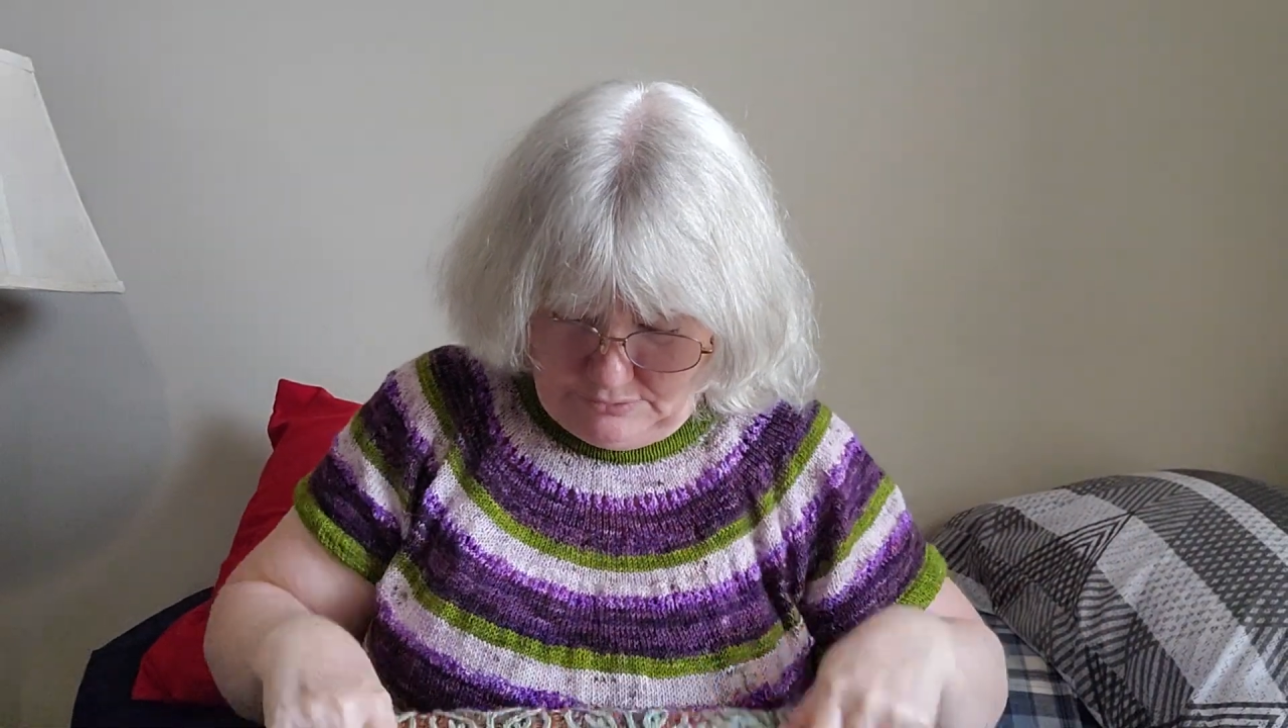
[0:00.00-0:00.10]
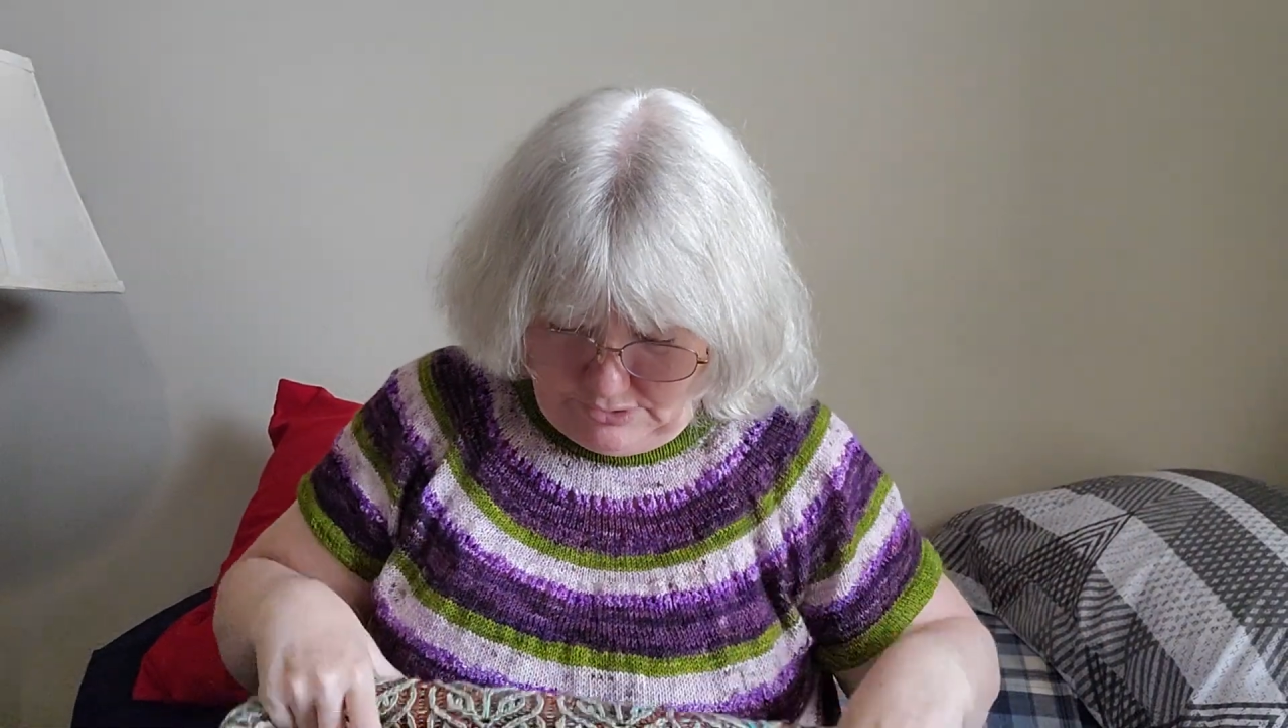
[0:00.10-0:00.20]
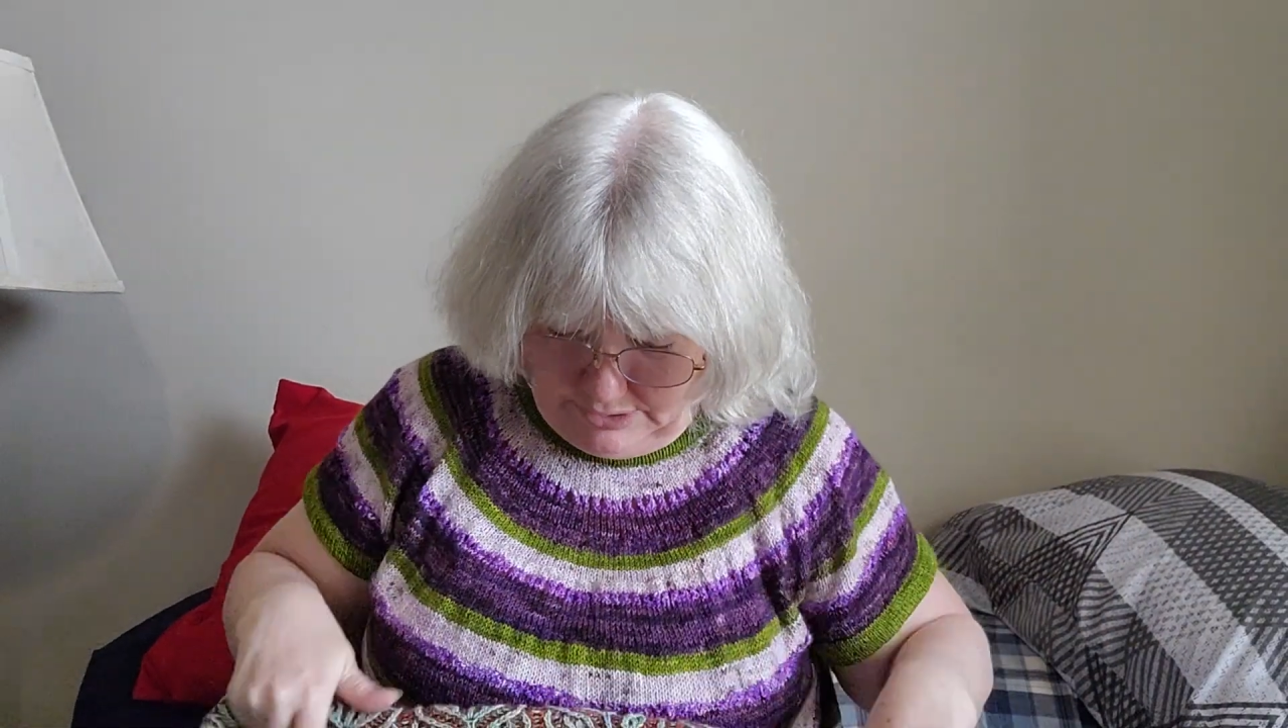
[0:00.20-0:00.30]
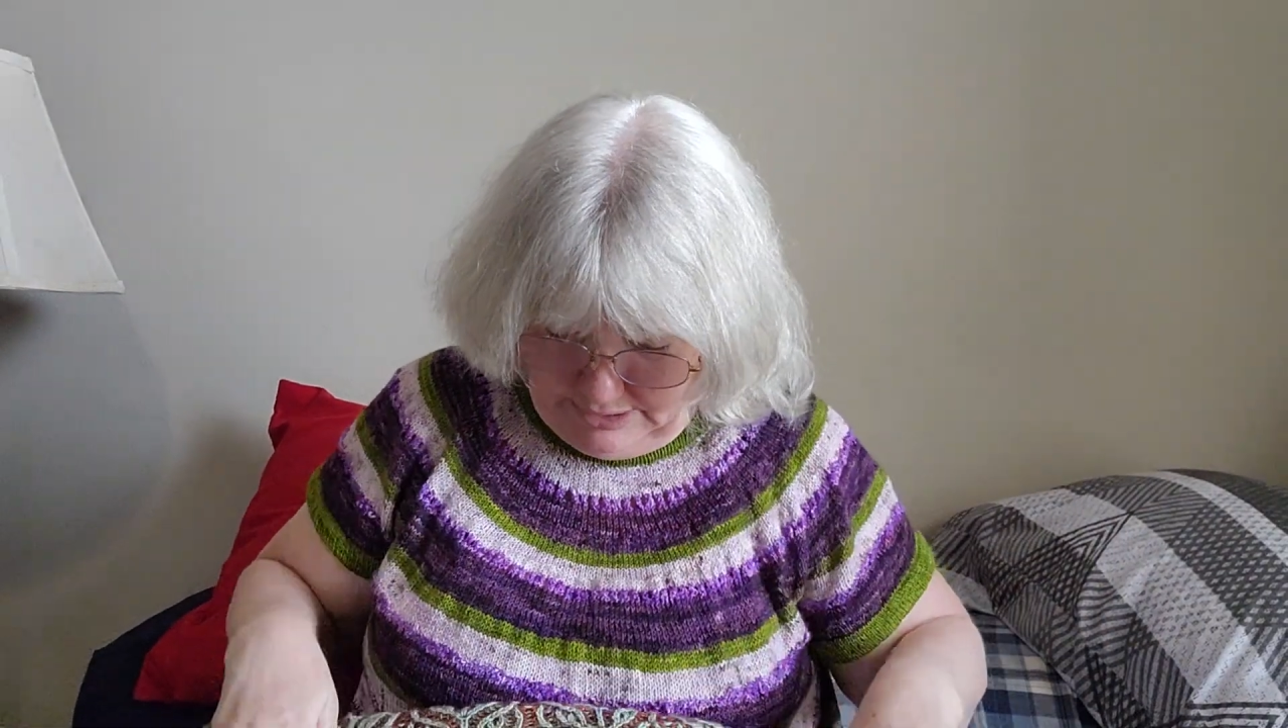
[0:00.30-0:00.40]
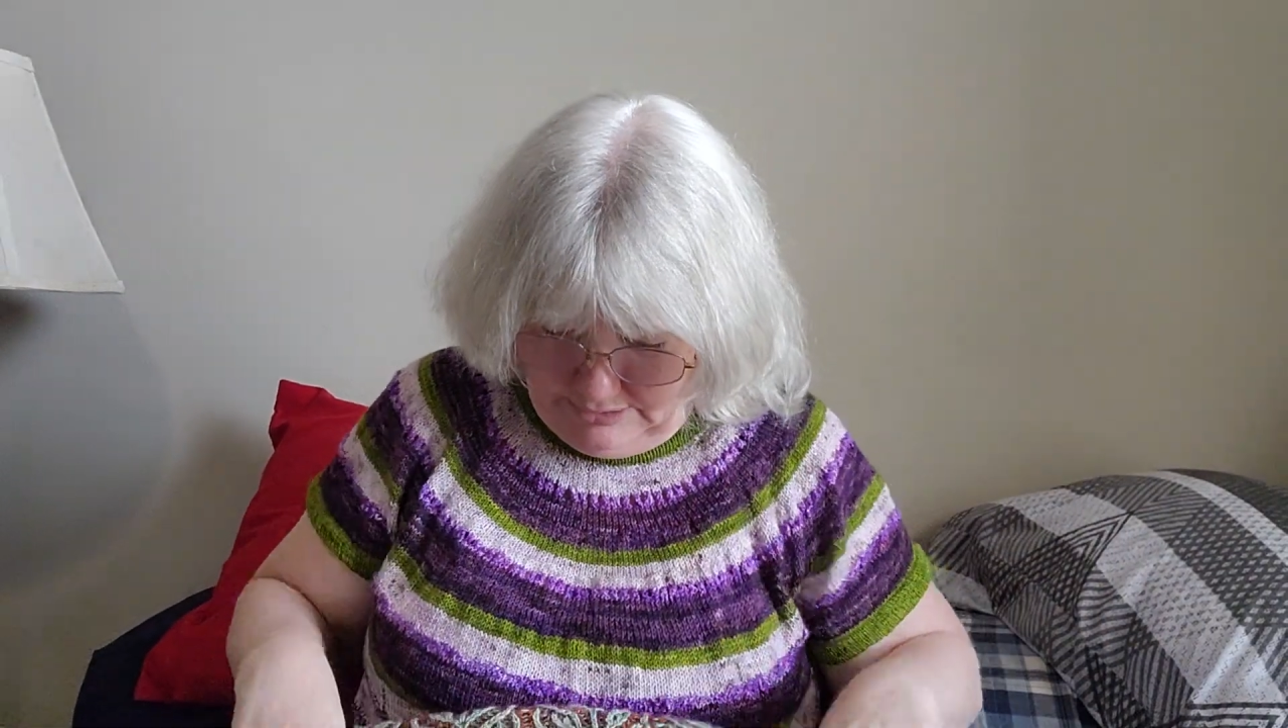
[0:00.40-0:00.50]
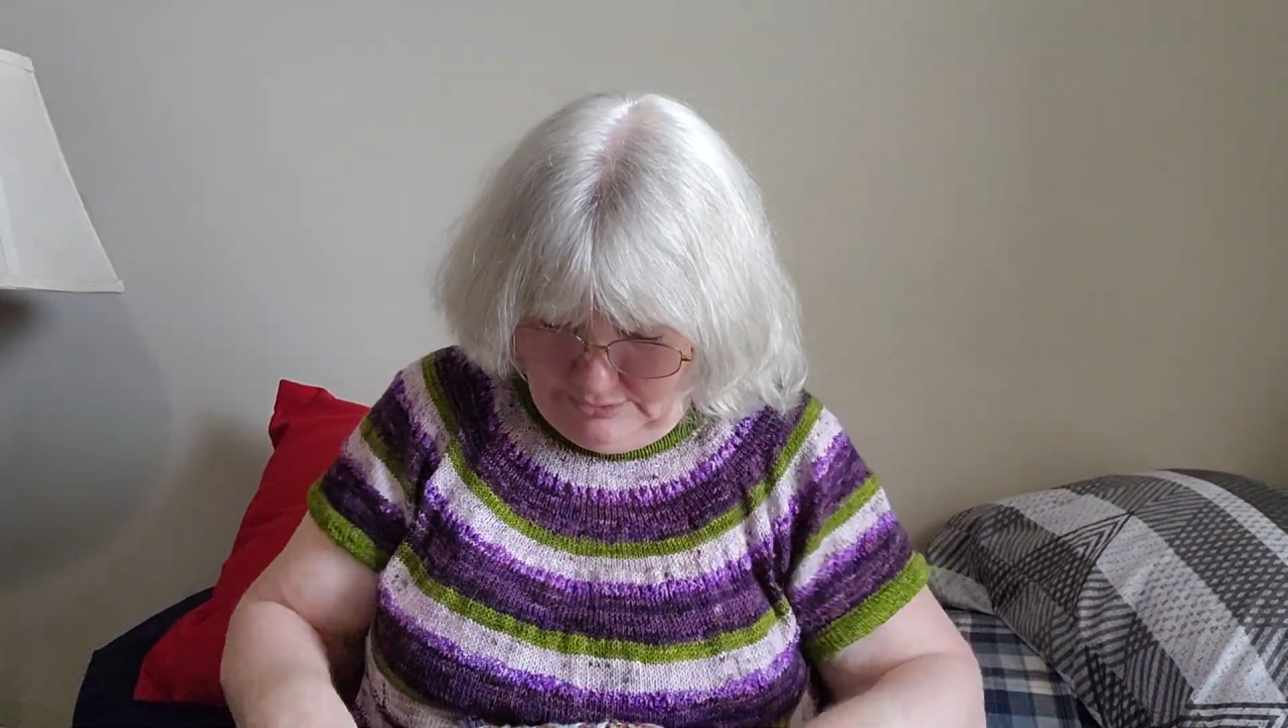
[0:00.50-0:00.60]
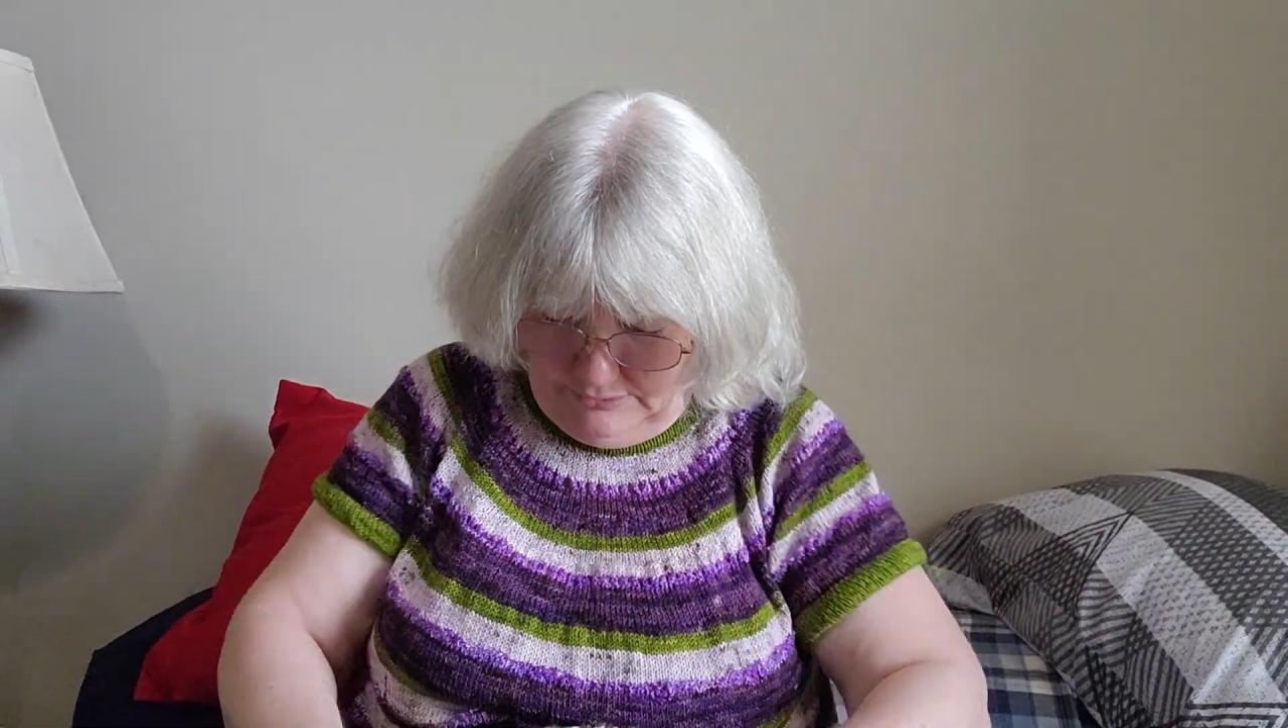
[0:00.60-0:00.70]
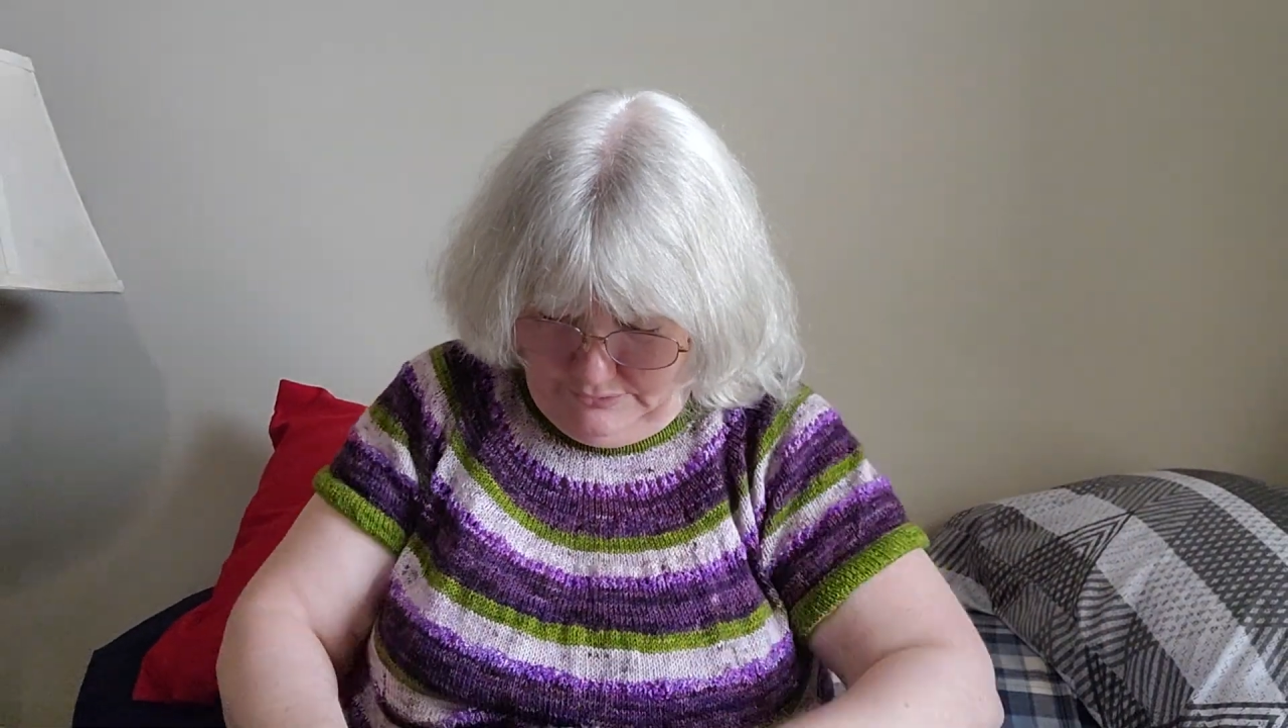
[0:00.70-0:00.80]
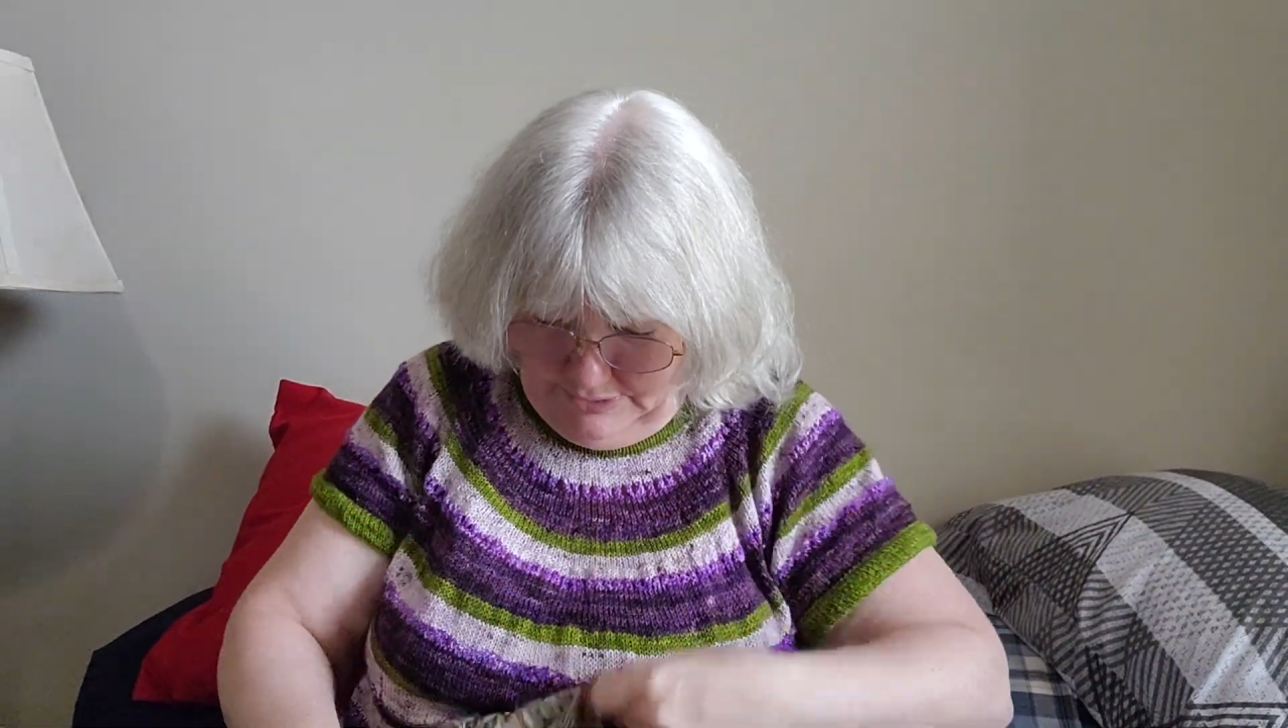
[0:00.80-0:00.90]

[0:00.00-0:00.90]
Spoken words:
for all I know.